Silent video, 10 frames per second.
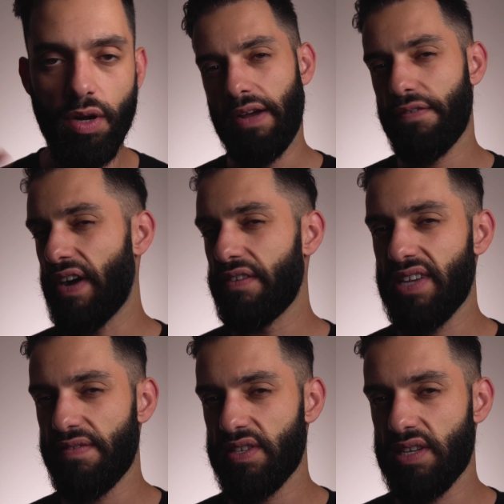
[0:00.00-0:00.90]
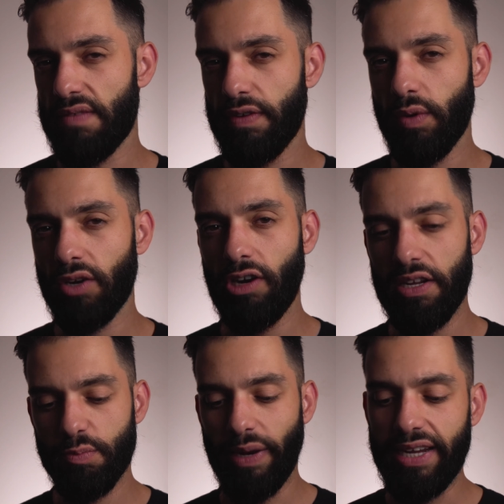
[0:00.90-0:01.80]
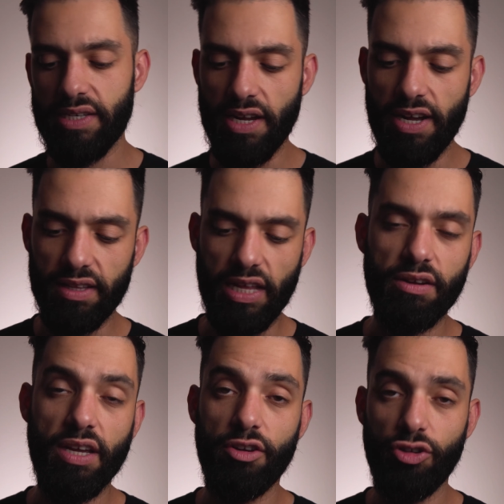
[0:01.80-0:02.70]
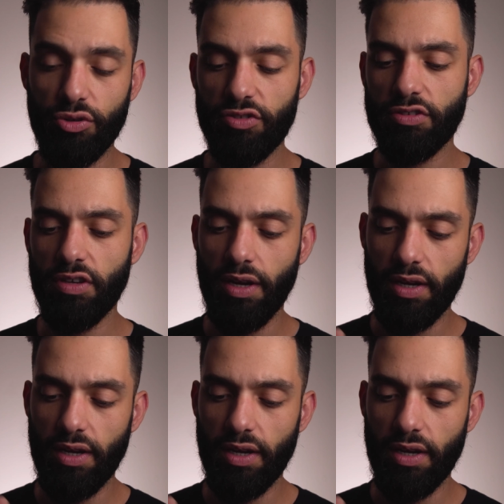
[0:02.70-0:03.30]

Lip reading: 577 quick release plate that you can use.